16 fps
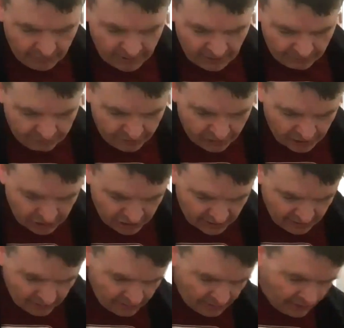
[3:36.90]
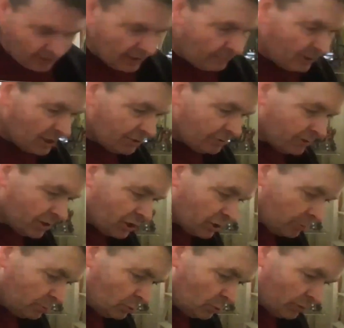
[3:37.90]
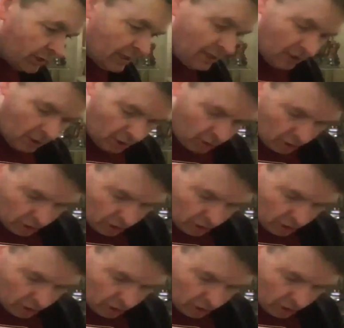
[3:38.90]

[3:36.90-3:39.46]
limit the friction, it makes for a smoother